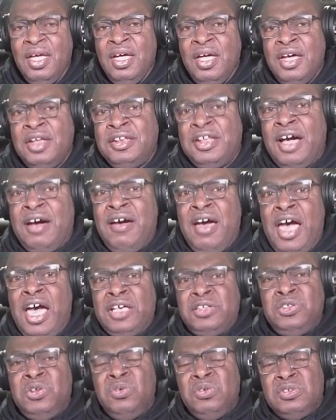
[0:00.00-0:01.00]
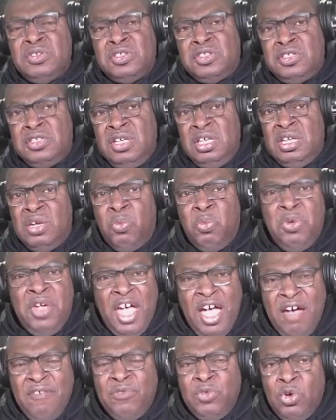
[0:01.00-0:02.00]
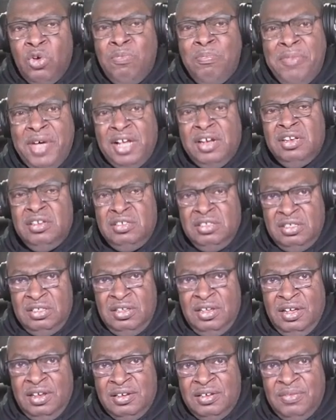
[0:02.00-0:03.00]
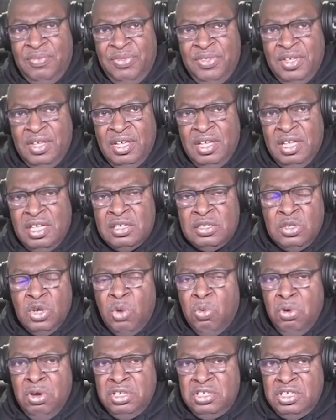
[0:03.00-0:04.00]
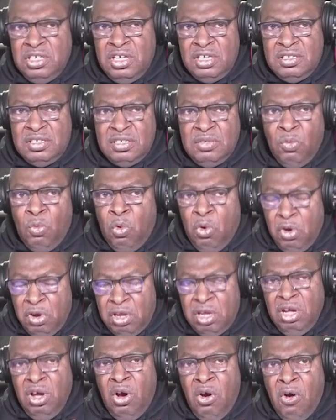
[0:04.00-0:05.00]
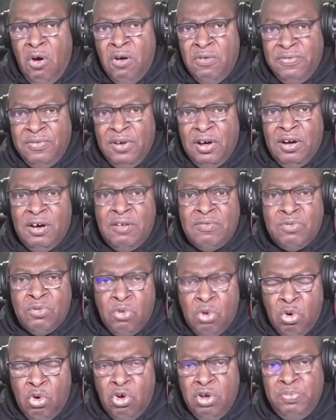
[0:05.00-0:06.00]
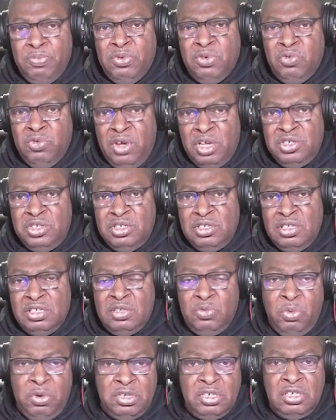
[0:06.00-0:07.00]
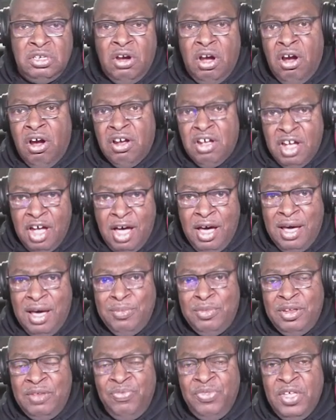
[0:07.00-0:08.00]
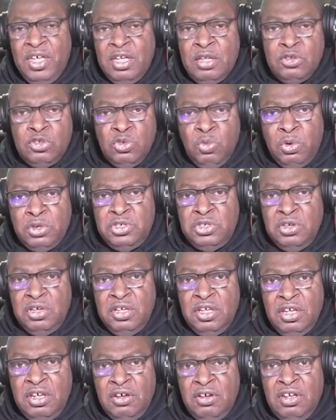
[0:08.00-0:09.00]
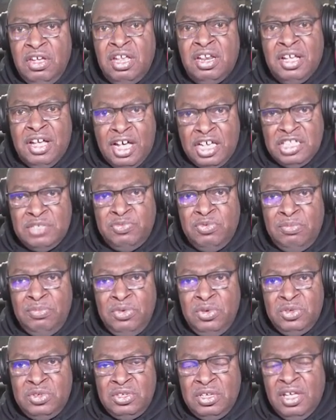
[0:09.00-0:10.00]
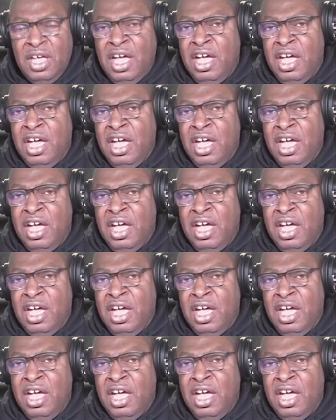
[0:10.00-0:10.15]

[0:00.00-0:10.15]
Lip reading: Now, as you can see, we have no melody yet. So we're just working off of chord progressions which are common to what you hear in gospel music.